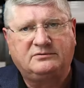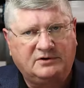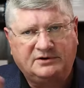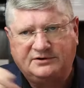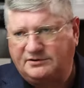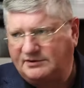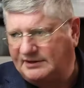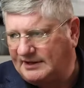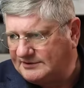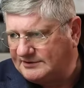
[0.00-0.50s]
We're
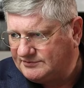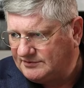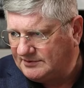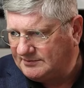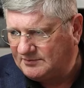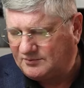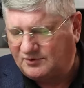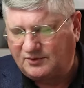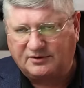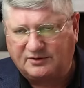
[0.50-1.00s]
going to do that
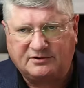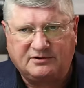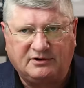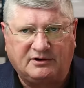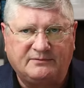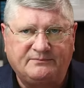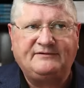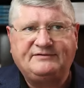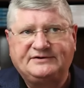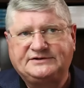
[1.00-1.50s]
treatment
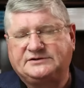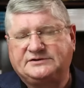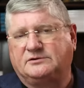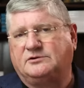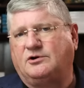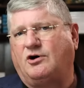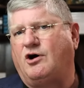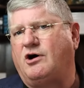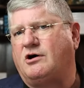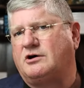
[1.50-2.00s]
protocol. If it's a
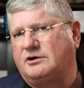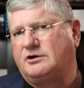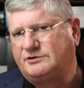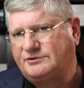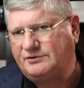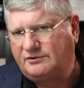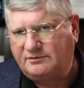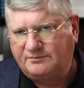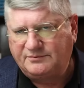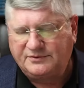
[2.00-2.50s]
longer
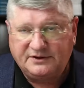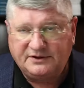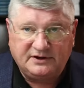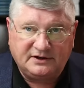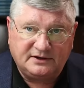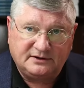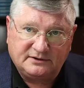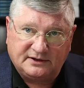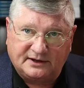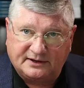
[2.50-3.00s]
term
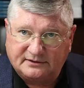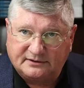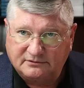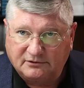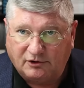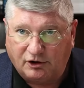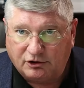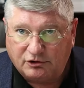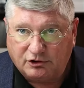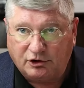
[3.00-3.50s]
thing, like
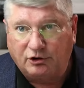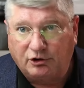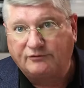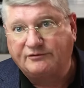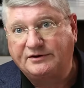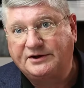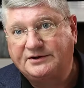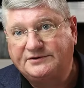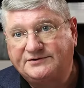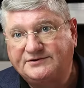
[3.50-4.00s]
long
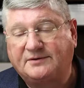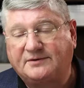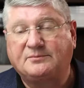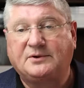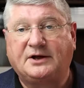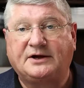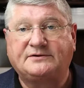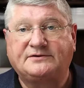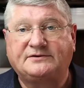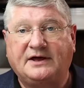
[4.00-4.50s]
COVID, something
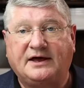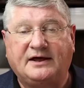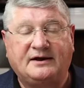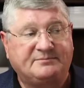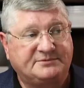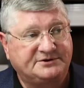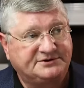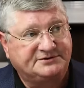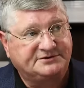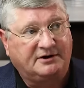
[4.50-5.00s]
like that,
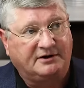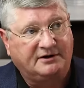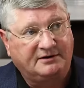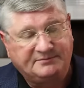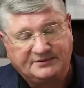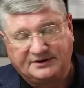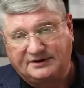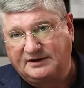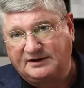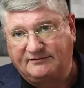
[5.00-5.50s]
I'm going to start,
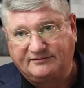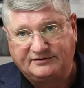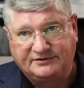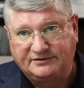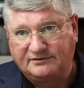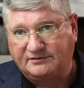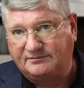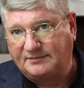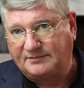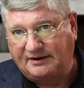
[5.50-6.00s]
and give it
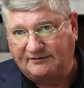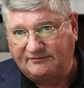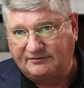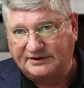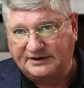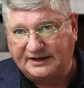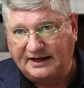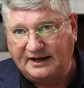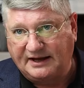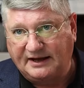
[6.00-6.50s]
to them every
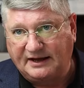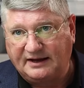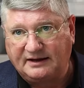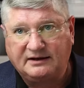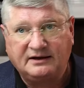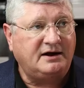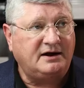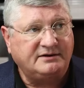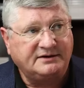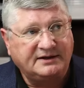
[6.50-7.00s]

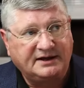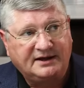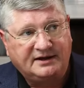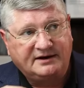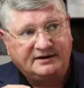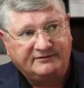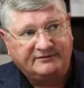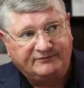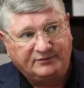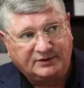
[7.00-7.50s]
day. And
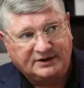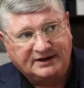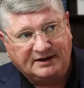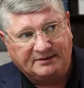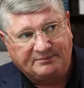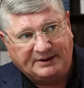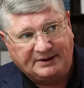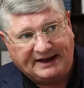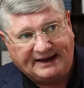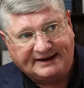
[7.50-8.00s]
then if we
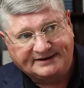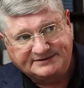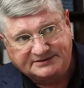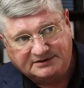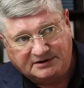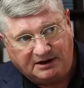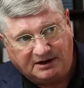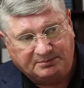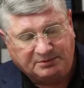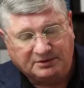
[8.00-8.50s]
get past a
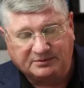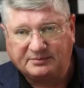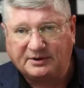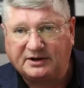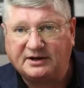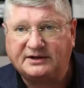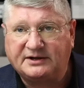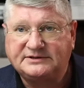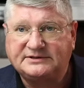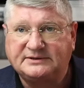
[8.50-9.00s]
couple of
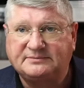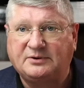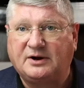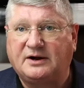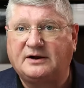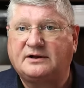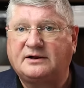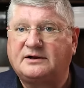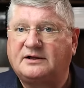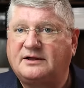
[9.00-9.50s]
months, I'm
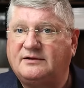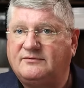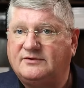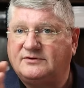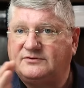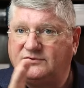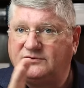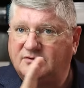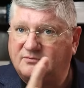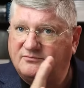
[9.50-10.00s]
probably going to give
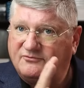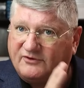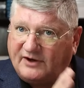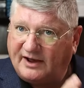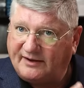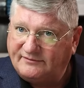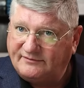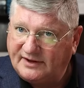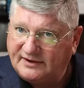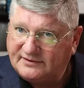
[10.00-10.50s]
it to them
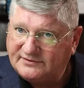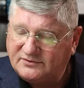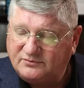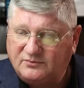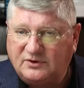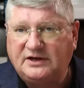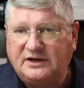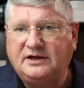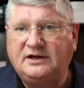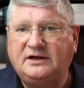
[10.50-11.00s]
five days a
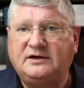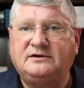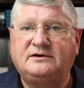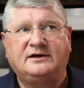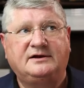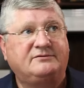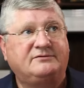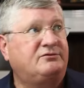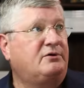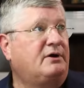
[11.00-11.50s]
week.
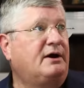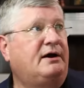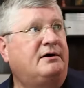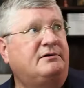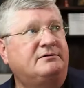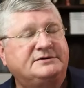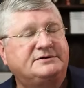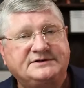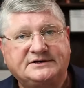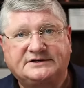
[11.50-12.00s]
And if we're
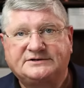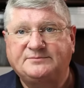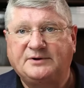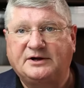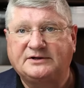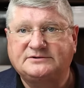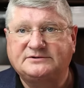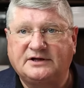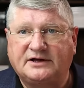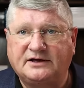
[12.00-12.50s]
out six
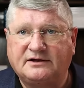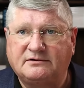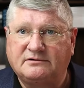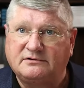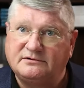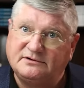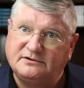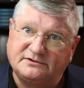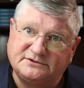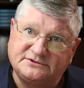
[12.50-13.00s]
months later
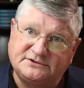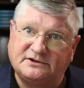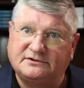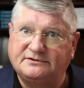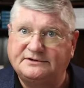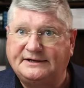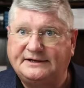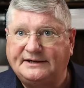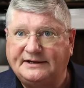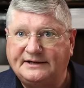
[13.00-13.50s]
and they're
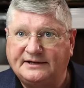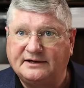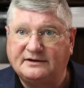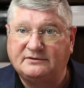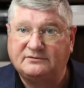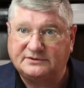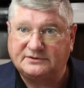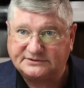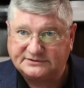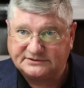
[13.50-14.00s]
still needing
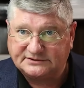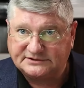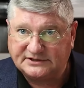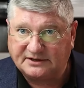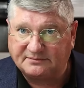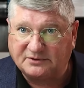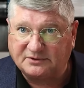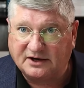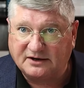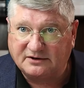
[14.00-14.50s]
it, which in
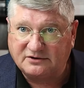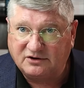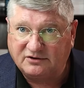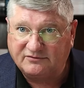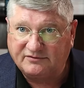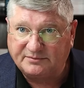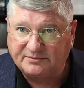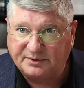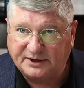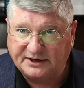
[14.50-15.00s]
some long
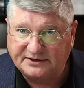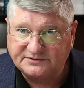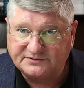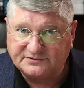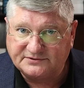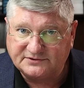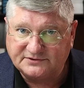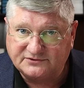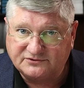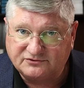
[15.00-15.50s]
COVID
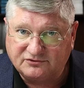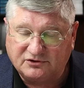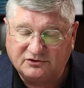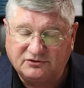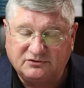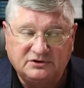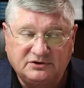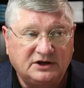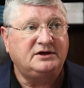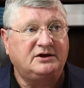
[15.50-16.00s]
patients is
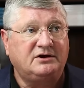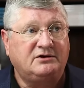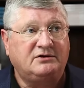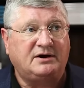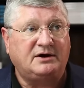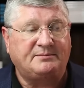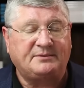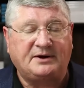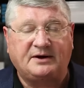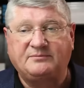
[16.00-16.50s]
true, you know,
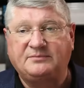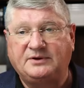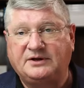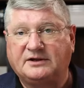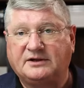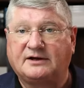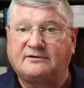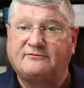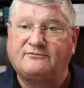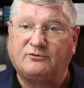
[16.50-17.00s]
I might be
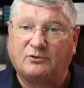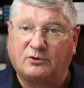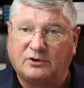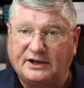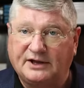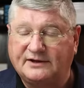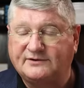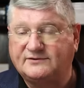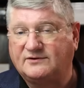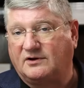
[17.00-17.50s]
like four
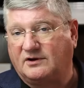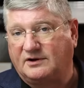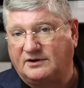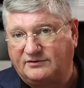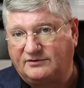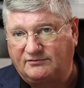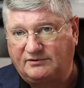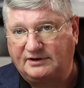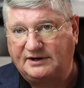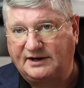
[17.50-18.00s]
days on
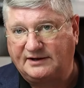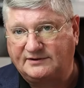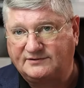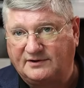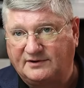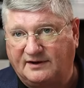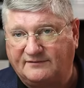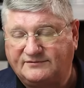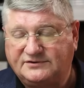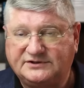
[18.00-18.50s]
and three days
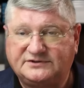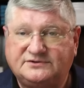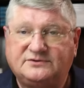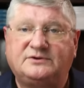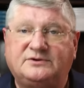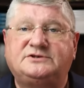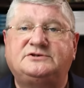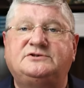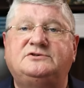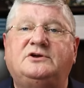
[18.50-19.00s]
off, just
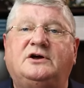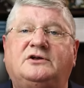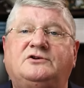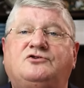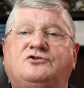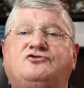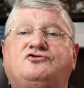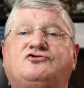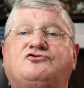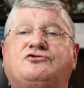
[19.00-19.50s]
so it's a
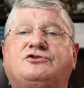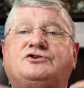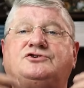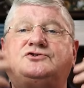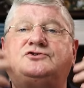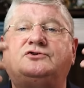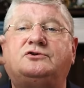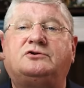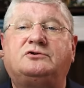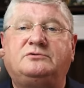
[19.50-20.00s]

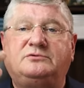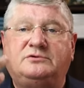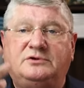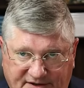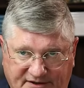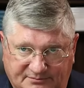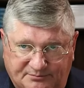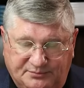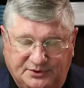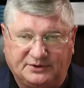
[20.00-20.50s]
nutritional
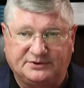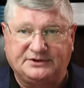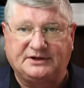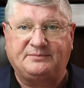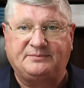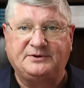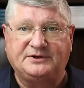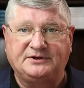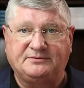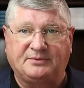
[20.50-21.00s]
uh,
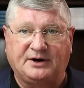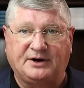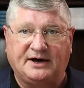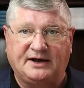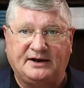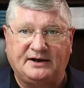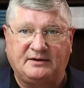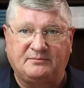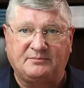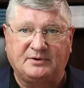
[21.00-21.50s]
buildup in the
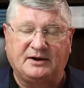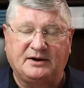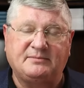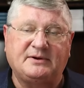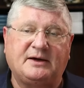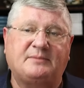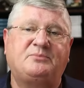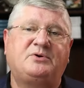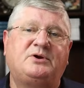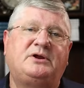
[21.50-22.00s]
body, but I'm
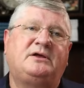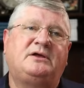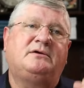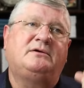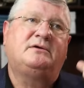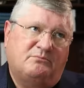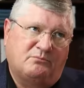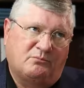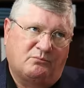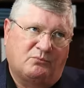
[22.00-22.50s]
not
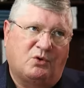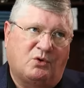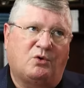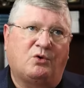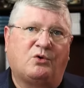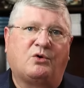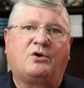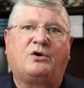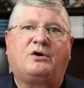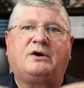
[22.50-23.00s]
putting
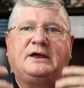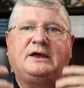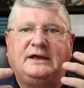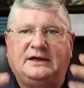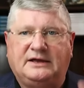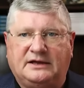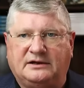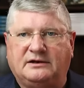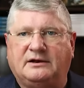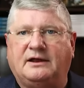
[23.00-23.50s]
more
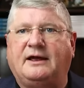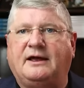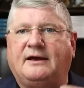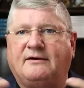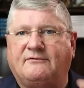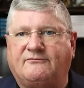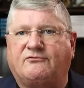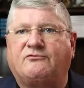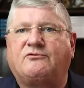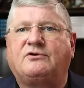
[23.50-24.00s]
in
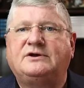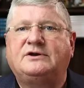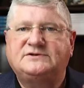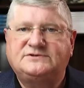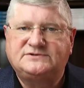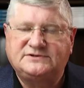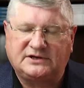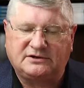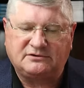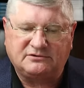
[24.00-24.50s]
every
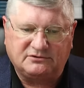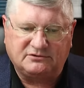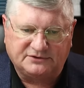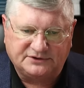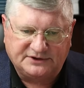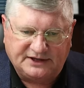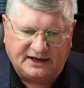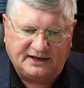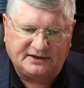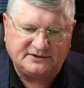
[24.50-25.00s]
single
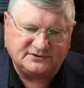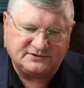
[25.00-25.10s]
day.